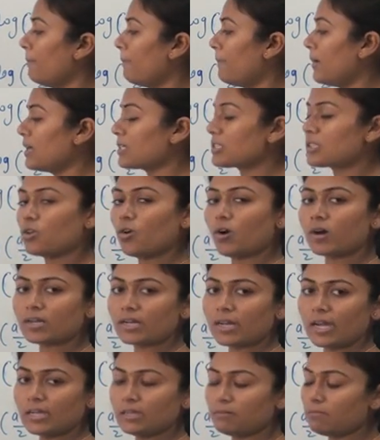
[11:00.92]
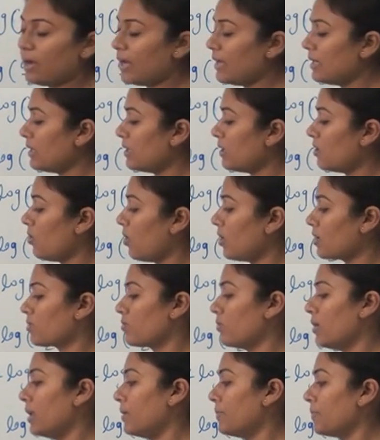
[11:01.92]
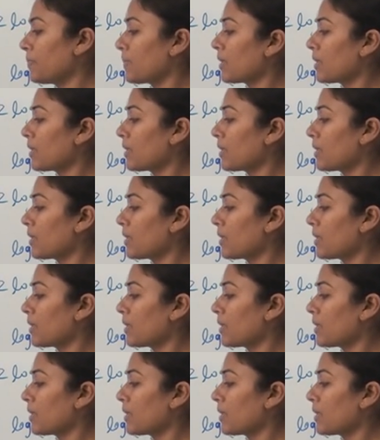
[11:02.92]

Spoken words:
plus log 9 by log 12.